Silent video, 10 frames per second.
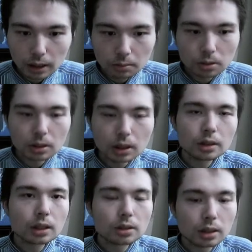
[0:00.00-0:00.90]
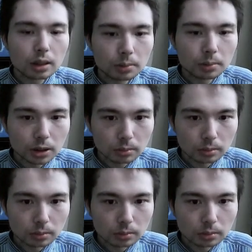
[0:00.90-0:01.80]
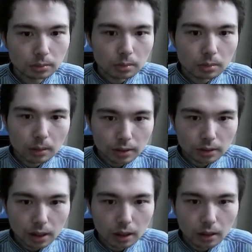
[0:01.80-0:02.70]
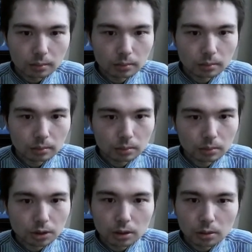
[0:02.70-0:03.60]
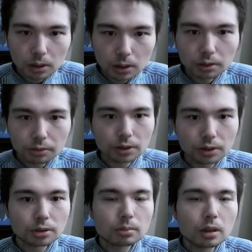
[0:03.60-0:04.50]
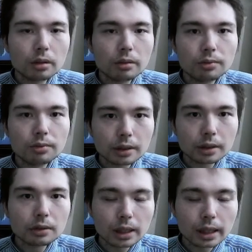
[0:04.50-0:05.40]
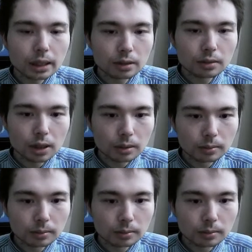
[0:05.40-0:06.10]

two knights against knight and bishop, but black's king is going to be the difference. Very, very active king.